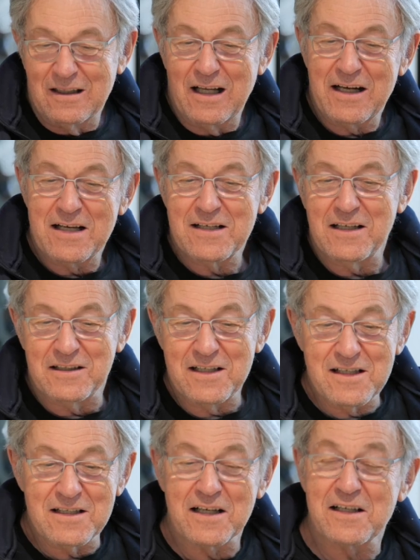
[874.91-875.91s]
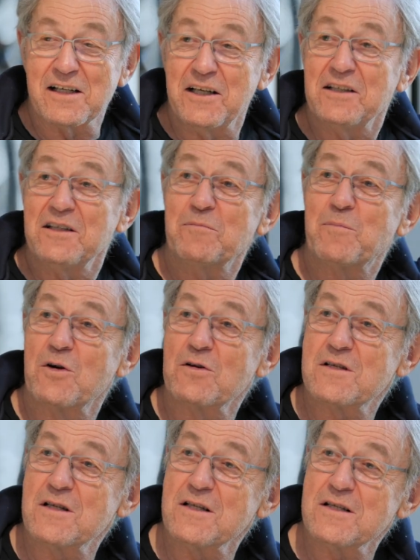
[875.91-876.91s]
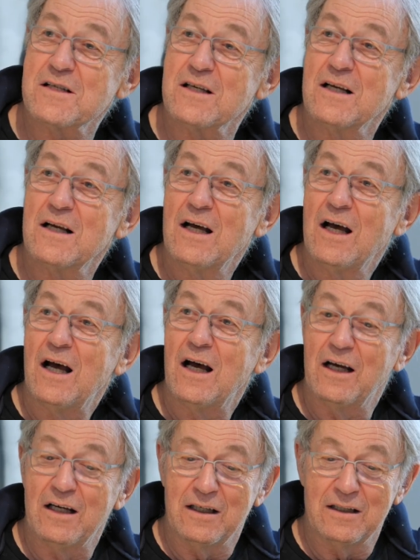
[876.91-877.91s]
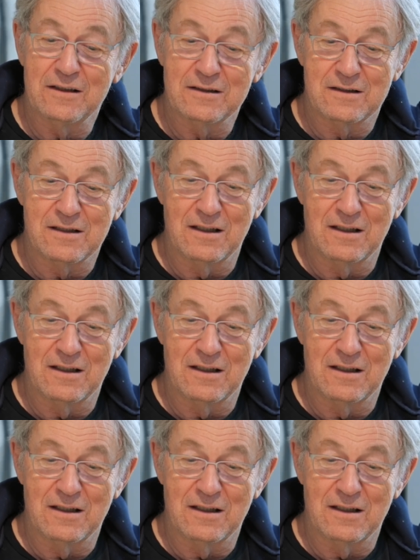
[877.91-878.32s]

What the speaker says: Like I said, this is a creative process, and